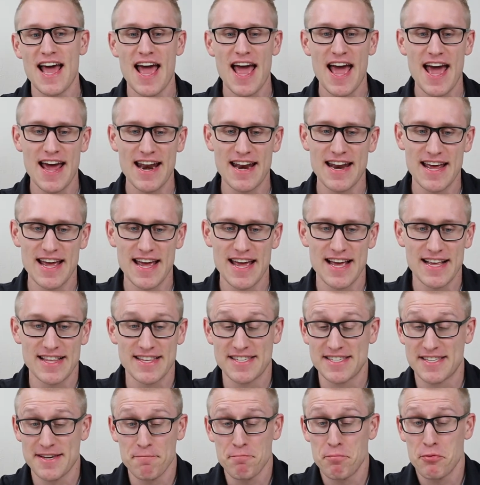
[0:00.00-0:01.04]
And it's
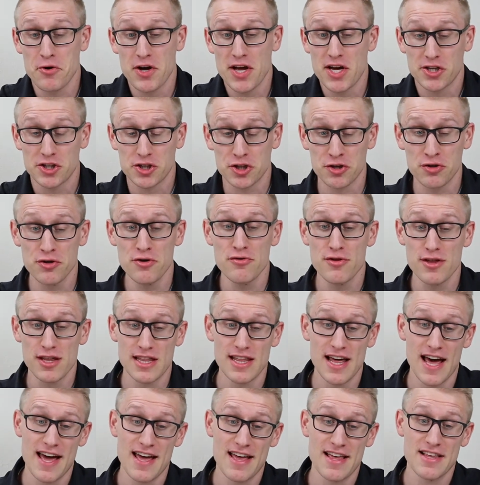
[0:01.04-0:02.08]
simply a truth
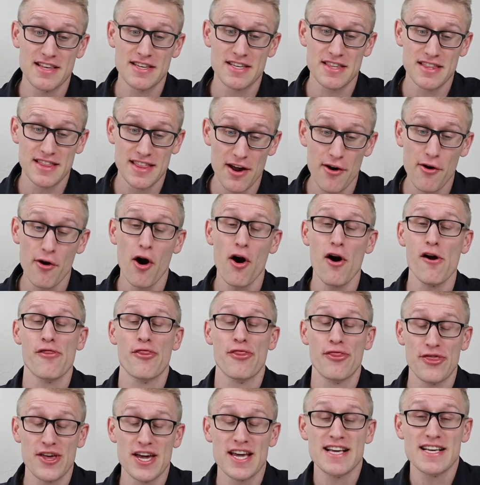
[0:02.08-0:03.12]
that there are
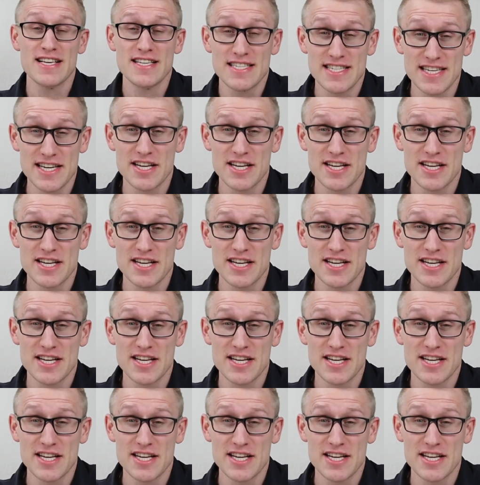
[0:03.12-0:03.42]
things